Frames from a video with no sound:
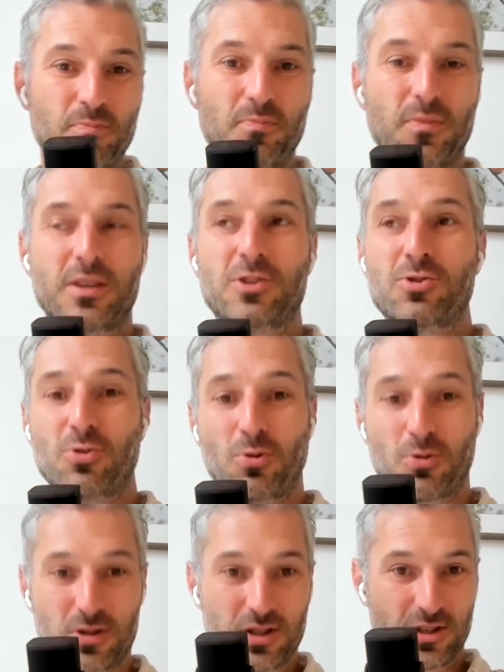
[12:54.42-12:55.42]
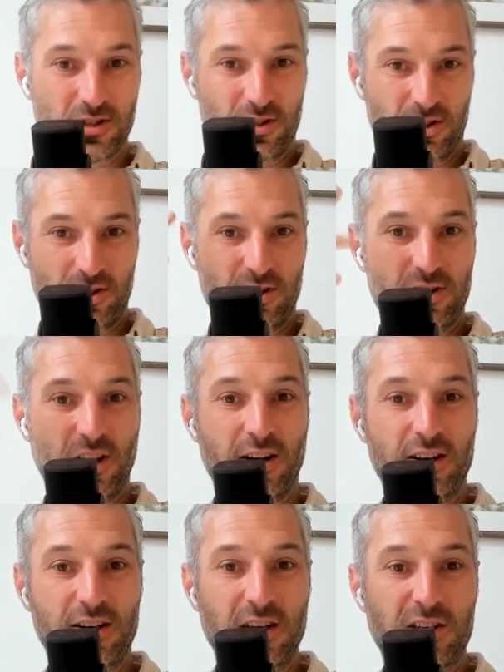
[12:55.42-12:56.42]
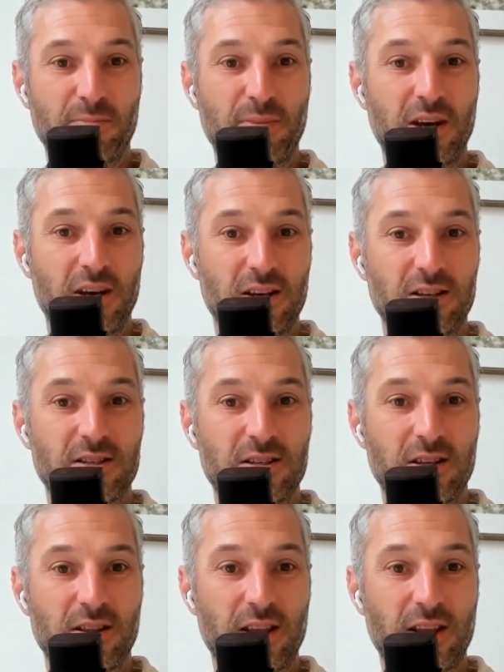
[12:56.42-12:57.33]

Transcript: source suddenly disappears,